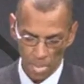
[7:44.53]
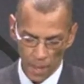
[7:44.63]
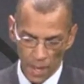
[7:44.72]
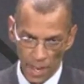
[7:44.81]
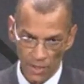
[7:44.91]

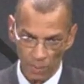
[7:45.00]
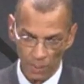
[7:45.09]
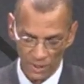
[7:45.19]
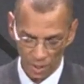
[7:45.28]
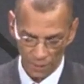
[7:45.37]
Asia
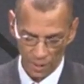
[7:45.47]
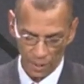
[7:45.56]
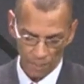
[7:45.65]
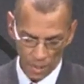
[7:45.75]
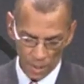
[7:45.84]
Pacific.
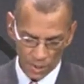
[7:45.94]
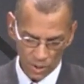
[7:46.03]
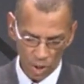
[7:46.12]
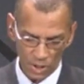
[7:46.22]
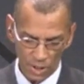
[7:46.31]

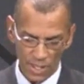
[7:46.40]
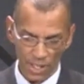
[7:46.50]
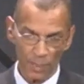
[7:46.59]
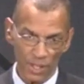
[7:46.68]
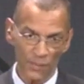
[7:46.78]
Stocks in Asia
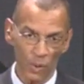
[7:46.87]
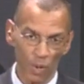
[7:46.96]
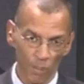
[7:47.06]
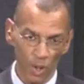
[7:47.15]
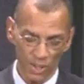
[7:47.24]
Pacific were
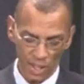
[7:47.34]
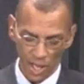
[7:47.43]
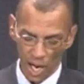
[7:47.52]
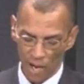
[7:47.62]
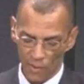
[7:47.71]
mostly
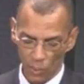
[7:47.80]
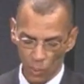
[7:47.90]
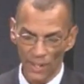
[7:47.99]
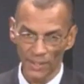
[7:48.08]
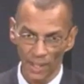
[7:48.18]
higher on
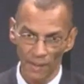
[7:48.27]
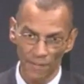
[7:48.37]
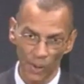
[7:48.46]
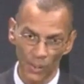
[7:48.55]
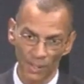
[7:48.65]
Wednesday
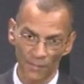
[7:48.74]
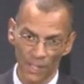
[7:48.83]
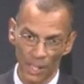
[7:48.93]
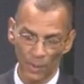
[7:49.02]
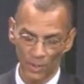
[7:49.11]
following
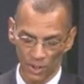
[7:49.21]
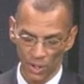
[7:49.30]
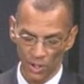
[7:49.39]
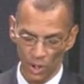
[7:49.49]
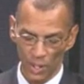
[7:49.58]
developments on
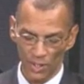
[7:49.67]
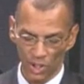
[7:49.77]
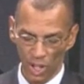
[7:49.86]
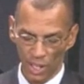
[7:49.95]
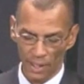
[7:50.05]
the
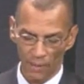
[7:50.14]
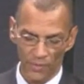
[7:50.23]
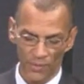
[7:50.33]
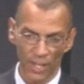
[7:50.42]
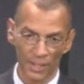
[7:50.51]
US-China
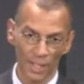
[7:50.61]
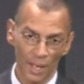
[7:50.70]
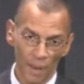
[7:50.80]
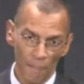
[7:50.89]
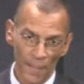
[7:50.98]
front.
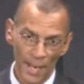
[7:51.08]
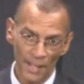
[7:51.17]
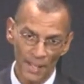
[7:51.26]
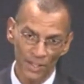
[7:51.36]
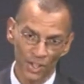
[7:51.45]

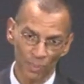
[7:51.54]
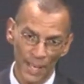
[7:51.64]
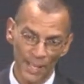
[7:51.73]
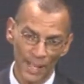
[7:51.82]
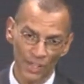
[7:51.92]

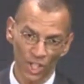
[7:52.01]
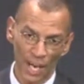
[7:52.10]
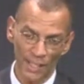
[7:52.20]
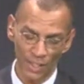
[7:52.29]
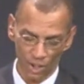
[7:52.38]
Mainland
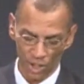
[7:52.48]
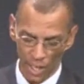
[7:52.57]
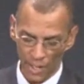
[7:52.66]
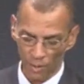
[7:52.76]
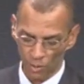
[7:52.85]
Chinese
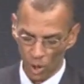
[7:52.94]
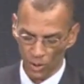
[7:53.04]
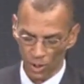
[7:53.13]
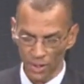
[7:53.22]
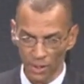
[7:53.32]
shares
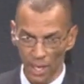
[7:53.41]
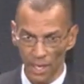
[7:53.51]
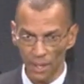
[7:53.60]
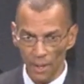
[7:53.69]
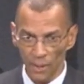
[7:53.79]
rose on the
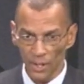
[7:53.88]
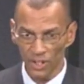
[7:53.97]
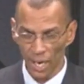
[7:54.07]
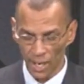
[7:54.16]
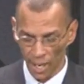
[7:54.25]
day, the
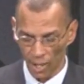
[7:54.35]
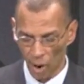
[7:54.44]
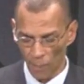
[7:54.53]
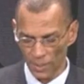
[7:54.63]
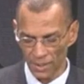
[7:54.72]
Shanghai
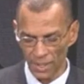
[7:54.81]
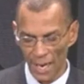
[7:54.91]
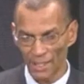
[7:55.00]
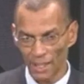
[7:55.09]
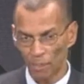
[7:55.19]
Composite
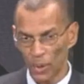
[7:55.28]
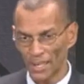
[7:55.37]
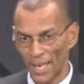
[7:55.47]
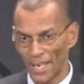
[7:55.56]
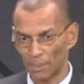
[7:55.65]
adding
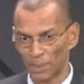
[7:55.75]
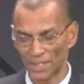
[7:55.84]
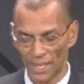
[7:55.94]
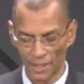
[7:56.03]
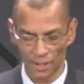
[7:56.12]

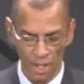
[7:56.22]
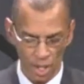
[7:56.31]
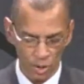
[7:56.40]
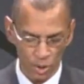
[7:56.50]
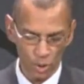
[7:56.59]
0.8%
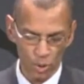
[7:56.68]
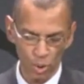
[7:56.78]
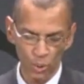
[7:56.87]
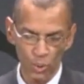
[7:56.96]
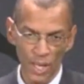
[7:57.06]
to
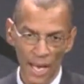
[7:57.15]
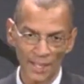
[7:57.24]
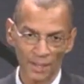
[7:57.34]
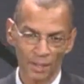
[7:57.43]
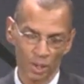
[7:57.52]

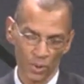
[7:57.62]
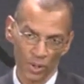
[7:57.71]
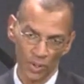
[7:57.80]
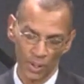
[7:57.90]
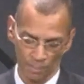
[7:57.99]

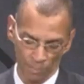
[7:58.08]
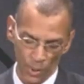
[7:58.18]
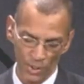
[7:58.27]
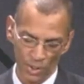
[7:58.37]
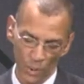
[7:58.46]

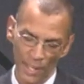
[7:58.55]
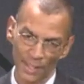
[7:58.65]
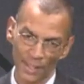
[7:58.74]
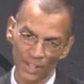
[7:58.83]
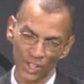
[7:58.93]
2923.28
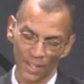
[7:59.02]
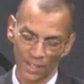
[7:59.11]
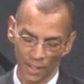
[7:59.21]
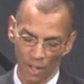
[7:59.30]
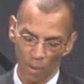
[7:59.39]
and
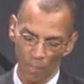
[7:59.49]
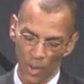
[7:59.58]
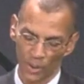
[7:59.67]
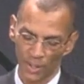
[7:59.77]
Shenzhen Component